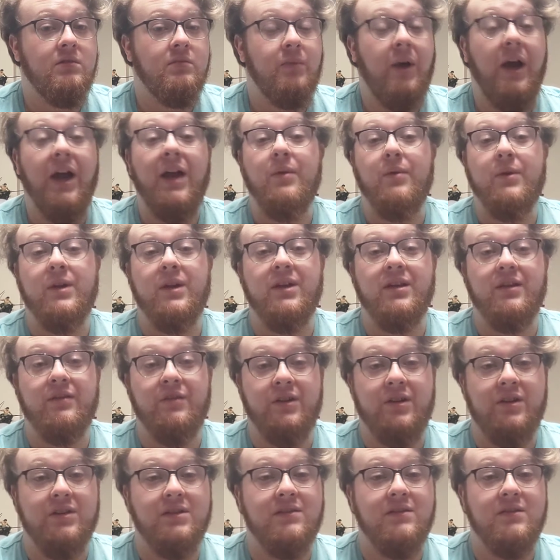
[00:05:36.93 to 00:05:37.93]
Bi-weekly
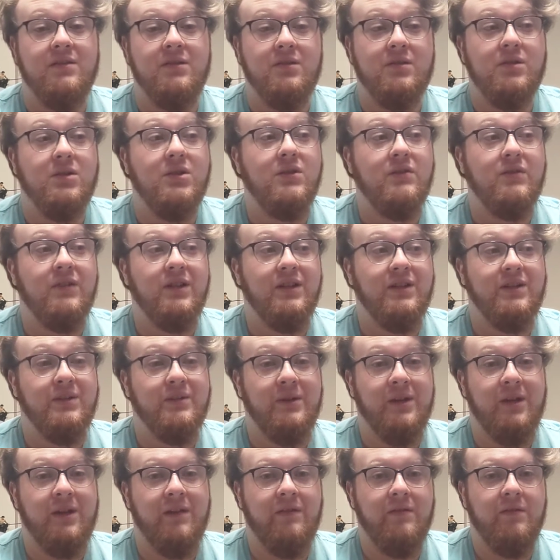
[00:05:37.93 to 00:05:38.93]
videos. I've done 2 videos a
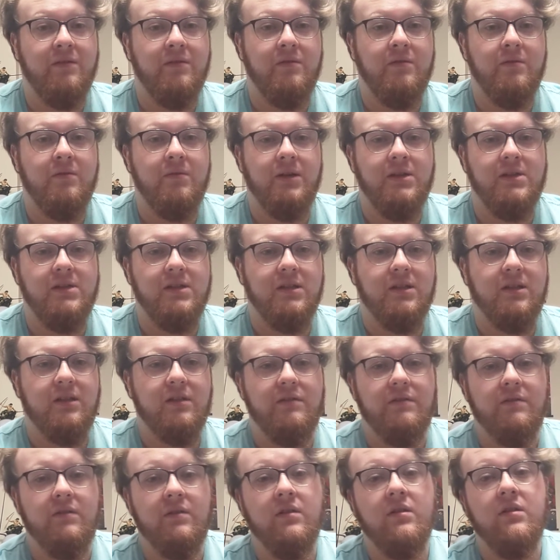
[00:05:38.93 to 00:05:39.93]
week ever, basically
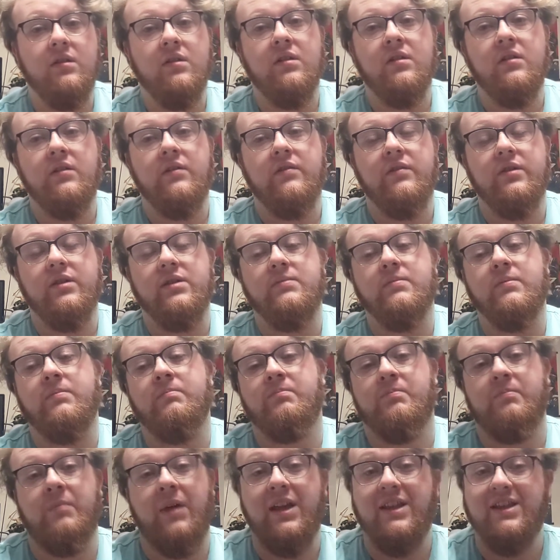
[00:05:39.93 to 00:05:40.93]

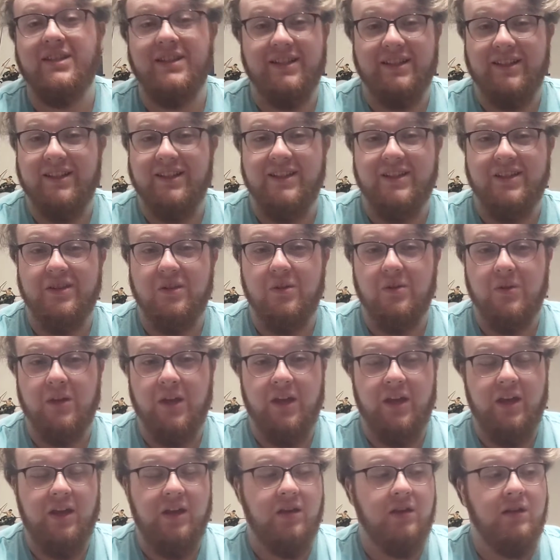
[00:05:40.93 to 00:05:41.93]
this whole
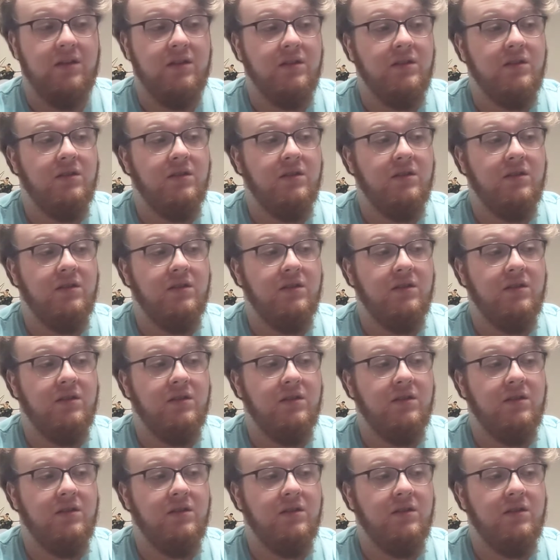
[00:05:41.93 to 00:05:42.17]
year.